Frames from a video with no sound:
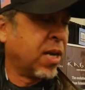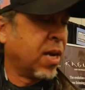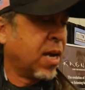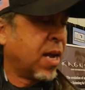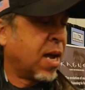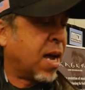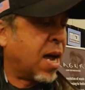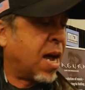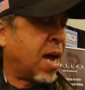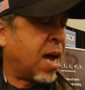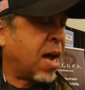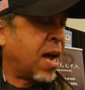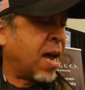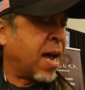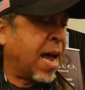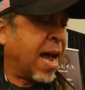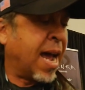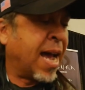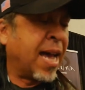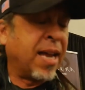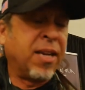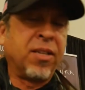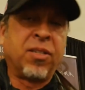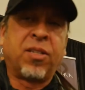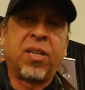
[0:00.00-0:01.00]

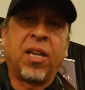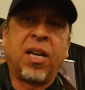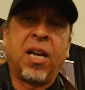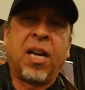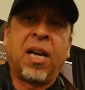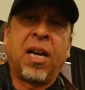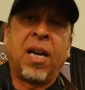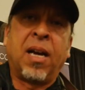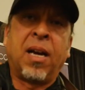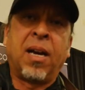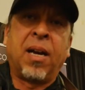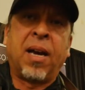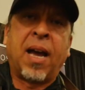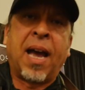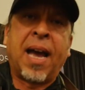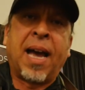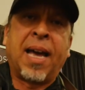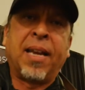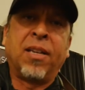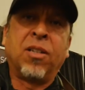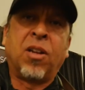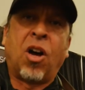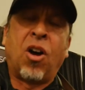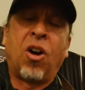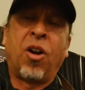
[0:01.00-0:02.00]
uh, and, uh,
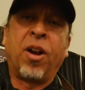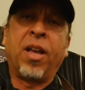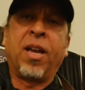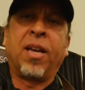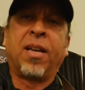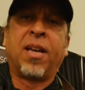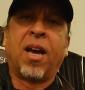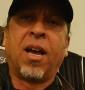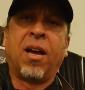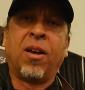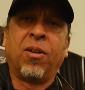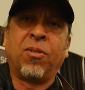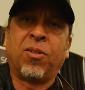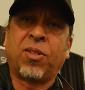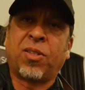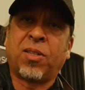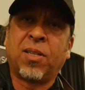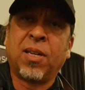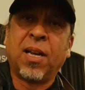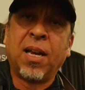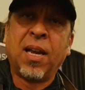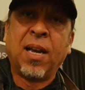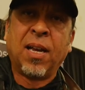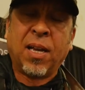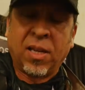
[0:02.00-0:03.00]
and on it goes.
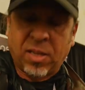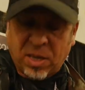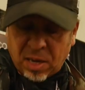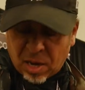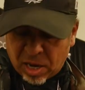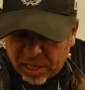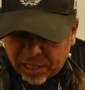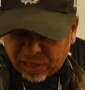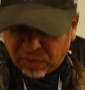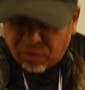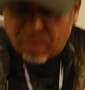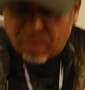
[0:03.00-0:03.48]
There's lots